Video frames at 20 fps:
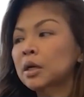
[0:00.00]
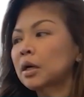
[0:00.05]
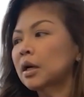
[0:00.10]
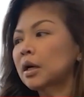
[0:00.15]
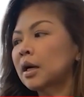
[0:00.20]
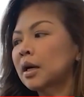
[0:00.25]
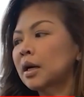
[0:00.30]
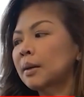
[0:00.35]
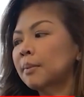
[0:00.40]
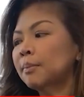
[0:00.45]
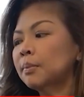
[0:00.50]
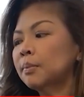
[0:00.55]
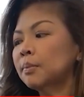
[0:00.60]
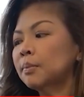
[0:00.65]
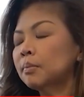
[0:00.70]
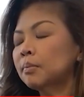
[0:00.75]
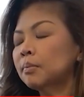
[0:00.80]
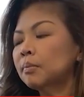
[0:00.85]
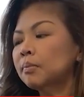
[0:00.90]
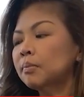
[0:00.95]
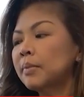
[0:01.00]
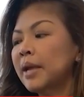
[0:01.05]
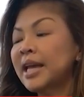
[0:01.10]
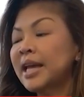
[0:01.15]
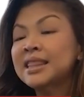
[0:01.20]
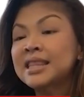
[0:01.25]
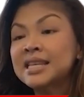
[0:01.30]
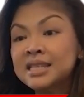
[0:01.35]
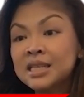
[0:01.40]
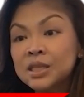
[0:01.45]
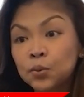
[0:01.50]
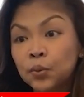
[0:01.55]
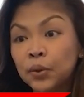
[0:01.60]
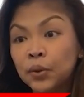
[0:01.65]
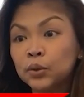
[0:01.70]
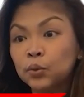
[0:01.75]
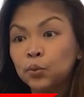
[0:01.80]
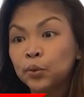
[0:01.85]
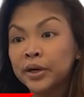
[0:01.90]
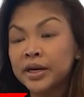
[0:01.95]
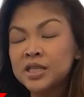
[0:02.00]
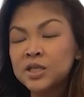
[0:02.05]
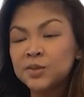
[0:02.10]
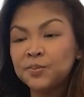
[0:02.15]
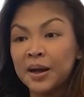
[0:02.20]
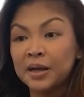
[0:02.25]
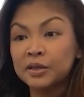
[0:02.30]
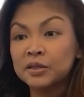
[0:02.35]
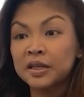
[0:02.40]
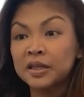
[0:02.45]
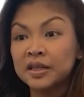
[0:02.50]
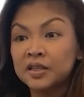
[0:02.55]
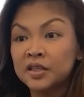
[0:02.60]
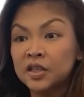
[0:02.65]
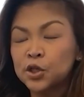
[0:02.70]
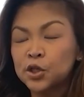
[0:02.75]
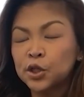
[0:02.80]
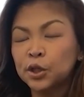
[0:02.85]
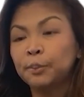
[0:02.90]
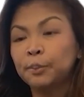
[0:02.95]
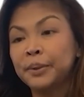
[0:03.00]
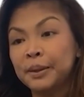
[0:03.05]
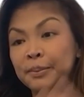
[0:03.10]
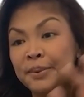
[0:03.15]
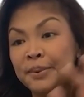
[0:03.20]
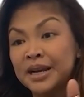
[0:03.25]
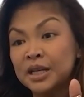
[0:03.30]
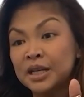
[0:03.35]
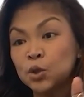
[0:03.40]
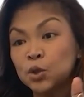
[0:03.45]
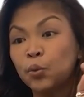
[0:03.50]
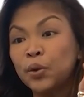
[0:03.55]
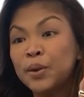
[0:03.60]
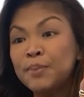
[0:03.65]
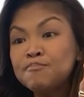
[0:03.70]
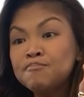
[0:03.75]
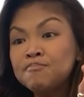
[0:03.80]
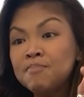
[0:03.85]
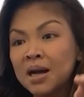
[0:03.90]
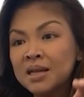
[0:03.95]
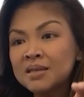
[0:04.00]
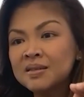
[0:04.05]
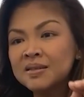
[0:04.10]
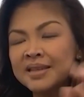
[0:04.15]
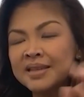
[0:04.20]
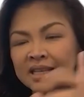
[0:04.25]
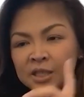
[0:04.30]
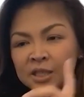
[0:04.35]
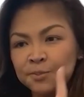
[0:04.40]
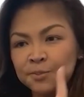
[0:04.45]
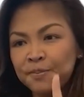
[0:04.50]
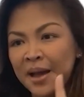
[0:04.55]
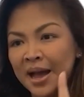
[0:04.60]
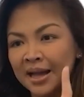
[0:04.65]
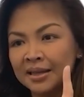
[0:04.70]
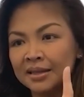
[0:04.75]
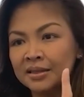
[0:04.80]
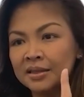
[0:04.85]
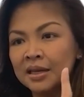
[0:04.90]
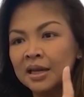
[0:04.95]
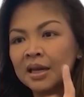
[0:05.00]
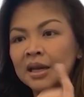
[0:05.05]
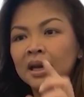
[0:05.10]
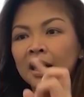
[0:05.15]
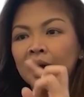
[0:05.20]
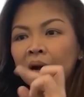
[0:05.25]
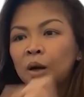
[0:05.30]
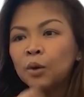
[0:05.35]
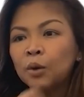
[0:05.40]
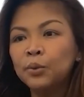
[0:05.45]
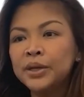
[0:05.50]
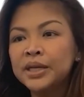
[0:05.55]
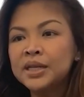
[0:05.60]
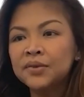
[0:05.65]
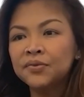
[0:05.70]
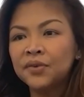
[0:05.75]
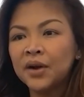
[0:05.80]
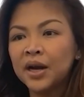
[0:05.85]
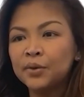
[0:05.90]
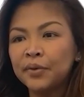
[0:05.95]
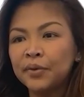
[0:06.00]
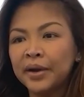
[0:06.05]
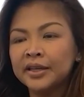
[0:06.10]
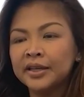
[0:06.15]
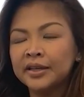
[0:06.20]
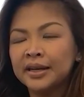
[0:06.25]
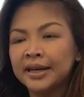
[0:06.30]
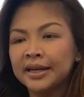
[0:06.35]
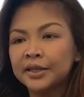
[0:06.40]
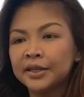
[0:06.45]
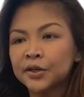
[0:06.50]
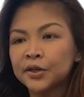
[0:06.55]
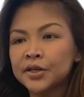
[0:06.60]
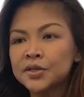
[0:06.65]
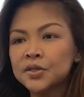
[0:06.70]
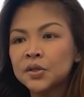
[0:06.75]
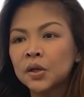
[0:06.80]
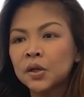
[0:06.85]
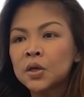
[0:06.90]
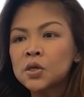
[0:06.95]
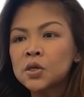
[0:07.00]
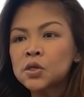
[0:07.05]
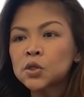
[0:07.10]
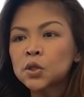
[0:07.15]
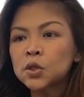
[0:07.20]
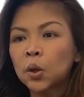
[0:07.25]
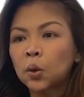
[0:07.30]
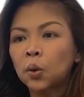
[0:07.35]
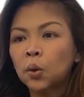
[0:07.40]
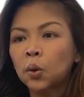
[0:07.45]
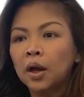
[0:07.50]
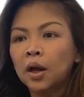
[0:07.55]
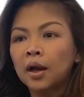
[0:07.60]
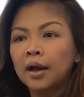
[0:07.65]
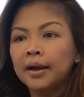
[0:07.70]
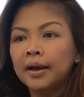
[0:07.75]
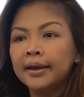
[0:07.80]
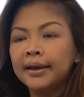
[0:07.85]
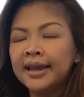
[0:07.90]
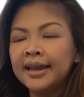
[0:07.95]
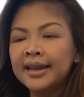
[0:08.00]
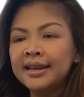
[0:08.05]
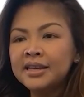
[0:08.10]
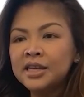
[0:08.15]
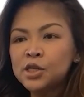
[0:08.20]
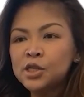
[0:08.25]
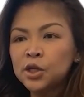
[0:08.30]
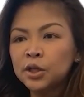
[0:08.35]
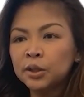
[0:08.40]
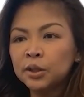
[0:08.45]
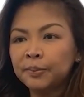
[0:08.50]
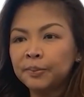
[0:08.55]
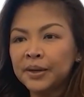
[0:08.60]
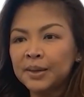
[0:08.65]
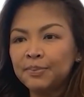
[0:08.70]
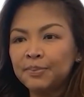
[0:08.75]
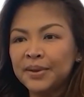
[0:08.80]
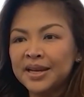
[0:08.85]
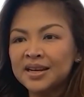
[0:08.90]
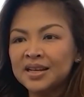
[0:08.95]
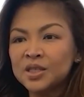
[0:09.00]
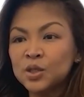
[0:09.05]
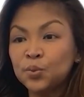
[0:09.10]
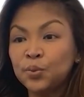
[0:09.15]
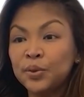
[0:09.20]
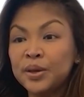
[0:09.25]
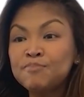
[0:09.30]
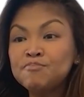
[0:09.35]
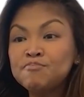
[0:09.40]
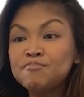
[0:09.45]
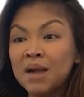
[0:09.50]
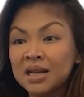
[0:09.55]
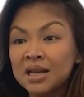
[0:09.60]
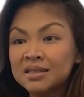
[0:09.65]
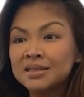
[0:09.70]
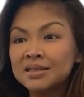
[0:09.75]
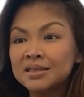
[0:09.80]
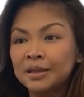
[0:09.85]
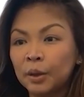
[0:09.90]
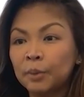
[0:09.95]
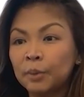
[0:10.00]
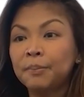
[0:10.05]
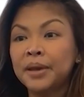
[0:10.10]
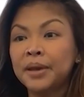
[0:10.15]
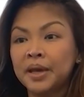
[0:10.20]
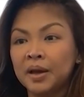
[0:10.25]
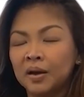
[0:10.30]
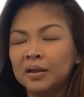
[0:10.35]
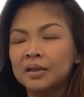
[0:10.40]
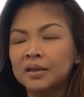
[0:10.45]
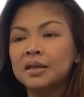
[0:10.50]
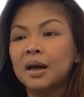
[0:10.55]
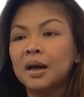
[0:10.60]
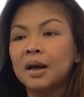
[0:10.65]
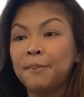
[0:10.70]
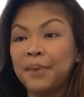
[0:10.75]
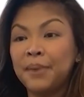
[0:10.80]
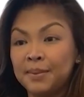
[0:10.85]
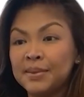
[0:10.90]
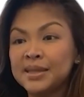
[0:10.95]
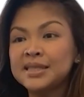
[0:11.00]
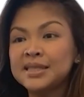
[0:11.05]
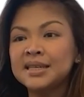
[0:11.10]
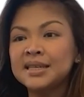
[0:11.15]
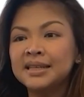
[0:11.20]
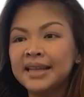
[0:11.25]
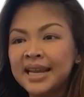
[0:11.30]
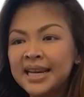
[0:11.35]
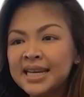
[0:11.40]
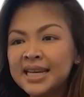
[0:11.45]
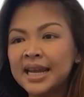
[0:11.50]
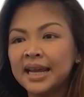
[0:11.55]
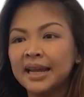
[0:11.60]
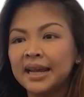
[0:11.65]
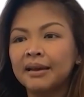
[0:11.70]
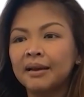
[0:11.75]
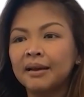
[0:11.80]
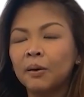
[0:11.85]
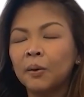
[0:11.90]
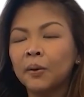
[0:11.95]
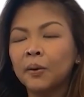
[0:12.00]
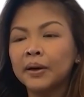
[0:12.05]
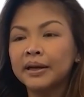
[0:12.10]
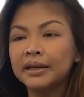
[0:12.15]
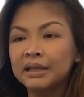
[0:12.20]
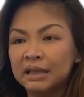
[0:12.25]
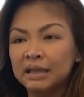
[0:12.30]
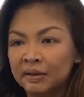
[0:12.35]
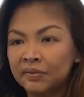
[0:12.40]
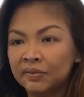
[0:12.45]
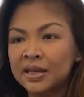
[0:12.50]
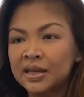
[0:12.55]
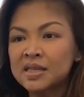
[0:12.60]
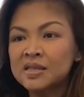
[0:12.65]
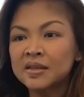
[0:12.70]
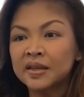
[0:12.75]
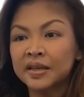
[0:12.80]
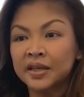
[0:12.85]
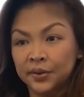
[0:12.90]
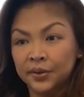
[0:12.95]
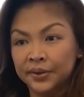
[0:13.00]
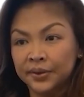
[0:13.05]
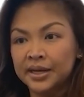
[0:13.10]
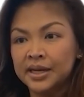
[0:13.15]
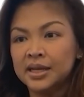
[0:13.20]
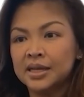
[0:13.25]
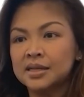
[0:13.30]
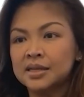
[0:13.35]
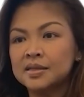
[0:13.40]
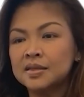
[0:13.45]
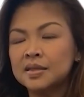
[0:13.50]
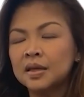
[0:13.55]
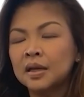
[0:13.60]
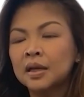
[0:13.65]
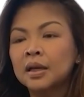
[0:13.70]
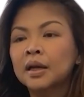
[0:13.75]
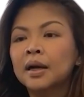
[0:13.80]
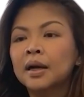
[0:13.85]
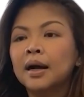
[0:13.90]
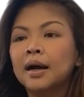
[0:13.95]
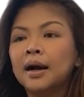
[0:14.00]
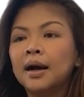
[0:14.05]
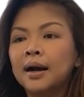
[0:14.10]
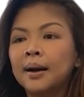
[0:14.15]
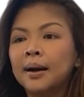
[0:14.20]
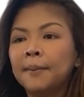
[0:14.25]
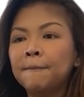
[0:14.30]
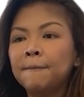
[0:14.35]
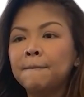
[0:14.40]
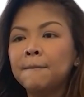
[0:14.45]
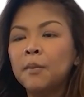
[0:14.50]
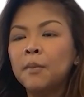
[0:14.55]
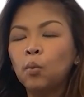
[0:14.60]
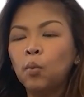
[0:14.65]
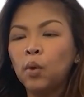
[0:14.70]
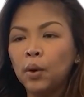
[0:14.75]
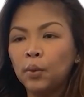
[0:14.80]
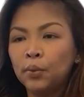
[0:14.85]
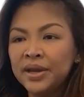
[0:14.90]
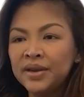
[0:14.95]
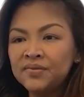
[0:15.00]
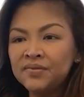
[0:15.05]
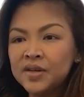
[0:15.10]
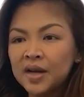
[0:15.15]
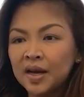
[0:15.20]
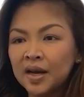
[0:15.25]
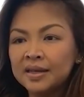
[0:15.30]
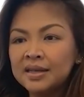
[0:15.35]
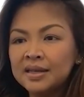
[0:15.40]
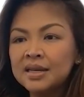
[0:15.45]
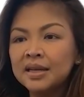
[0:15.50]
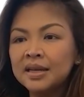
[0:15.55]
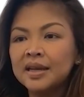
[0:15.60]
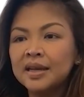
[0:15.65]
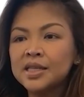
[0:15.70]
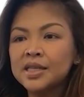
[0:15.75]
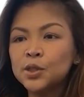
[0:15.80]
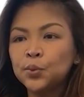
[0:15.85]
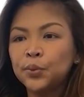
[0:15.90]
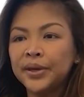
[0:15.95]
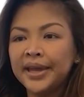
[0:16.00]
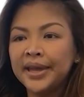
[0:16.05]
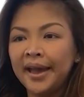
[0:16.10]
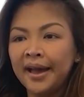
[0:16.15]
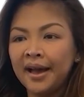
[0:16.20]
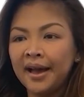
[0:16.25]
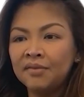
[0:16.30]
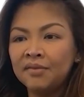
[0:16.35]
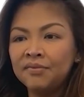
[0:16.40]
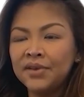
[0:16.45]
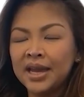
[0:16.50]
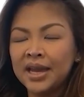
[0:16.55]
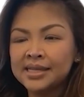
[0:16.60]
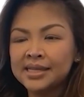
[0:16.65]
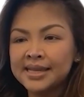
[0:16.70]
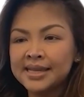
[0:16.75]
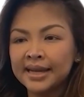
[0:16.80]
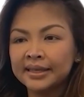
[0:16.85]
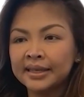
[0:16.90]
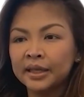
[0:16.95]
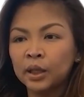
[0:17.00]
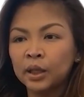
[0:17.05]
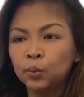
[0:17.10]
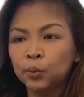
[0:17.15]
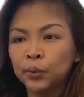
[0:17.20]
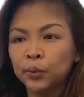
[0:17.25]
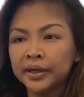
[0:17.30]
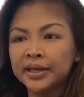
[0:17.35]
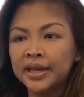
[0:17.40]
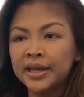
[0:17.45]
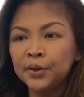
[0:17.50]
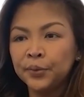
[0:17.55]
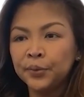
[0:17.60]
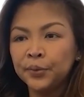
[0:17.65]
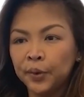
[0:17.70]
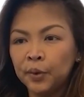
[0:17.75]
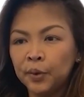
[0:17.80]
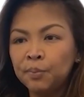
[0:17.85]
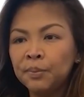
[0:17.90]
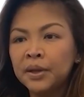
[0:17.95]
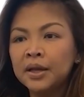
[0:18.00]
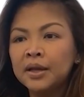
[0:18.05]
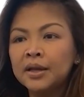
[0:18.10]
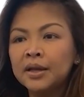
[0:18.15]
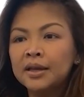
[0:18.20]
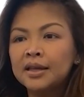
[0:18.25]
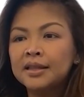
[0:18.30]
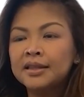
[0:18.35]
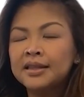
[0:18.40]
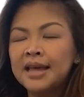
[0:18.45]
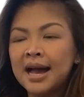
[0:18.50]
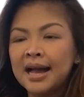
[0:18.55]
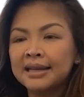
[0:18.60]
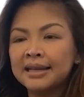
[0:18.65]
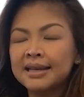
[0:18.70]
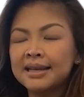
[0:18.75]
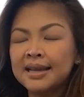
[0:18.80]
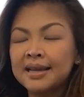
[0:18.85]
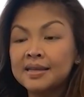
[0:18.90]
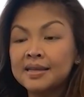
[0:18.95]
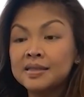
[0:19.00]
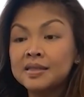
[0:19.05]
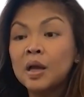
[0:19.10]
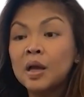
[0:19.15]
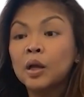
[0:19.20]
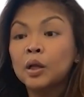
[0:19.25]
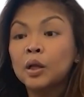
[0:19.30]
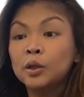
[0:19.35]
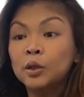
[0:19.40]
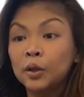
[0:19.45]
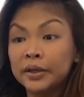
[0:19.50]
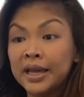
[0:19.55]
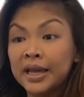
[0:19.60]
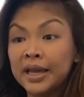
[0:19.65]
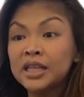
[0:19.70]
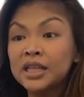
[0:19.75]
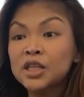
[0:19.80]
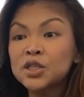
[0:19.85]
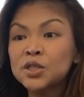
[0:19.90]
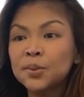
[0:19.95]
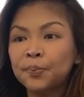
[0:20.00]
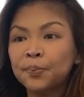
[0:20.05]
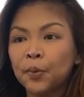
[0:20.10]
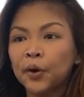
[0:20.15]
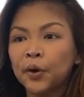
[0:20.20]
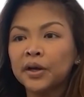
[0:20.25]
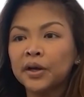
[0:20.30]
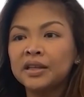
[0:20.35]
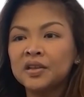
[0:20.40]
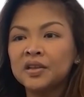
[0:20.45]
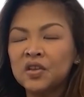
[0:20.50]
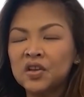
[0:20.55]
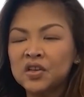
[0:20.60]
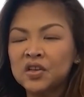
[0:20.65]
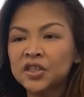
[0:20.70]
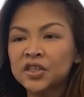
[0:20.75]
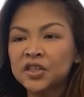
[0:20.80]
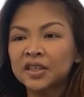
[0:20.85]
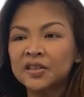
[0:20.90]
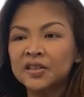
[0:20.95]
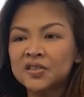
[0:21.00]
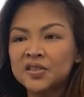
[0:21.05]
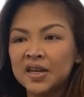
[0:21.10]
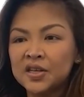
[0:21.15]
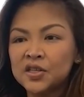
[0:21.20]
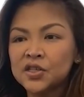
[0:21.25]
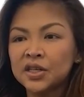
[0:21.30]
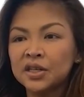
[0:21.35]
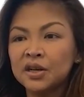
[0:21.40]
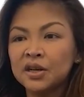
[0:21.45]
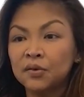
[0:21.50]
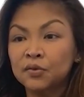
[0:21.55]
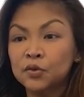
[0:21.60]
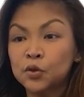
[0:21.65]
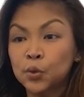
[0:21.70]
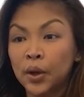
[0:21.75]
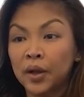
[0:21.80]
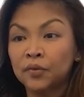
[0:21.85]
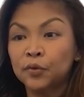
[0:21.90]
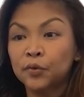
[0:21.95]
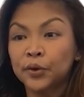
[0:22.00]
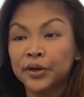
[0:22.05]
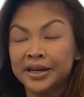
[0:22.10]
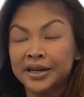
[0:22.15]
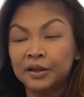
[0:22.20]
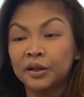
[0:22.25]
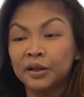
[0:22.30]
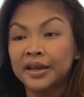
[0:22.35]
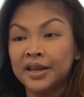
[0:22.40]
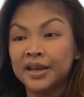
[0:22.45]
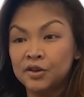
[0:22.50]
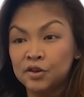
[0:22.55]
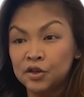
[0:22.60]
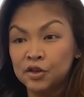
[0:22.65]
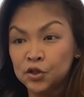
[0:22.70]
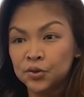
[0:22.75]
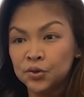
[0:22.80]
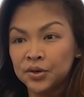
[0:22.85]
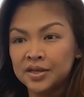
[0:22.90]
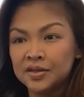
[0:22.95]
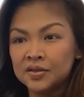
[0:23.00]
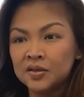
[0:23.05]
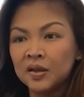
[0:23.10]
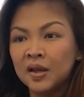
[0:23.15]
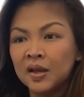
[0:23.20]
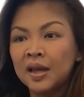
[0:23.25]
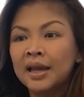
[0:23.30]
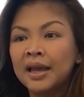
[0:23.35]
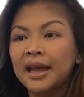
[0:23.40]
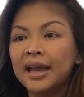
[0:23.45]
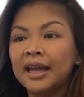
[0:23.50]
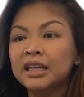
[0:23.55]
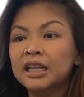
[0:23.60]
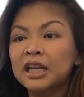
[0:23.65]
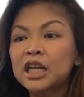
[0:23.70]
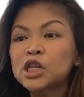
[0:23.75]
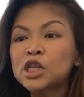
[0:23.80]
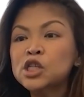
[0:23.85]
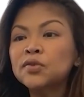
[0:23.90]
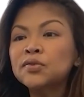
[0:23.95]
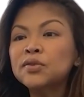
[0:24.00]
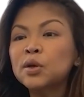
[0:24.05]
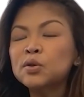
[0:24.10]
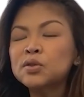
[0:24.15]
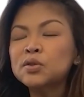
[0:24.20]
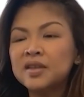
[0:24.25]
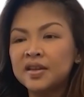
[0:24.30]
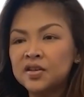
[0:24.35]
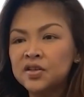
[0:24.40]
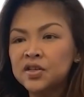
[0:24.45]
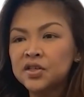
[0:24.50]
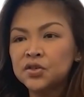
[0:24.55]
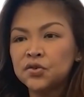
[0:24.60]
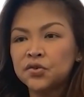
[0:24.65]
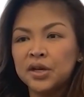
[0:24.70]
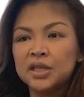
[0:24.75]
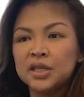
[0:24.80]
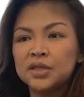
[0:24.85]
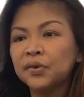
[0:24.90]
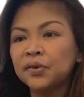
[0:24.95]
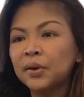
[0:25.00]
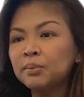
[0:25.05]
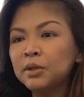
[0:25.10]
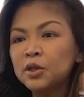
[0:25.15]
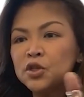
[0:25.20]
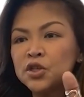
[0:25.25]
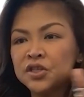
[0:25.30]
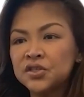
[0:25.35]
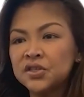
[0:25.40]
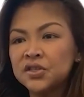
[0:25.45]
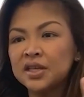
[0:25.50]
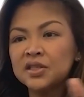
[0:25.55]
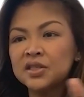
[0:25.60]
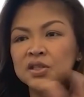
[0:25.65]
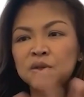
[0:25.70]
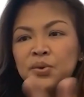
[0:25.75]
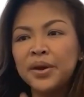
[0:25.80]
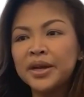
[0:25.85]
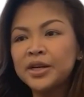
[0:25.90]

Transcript: and this is what we're espousing in Digital Pilipinas. We must expand how we define regulators. So in Digital Pilipinas, we must look beyond payments and lending or even securities. What we have done is we have a technical working group that is looking to support the digitalization of 12 critical industries. And each of those industries, from logistics to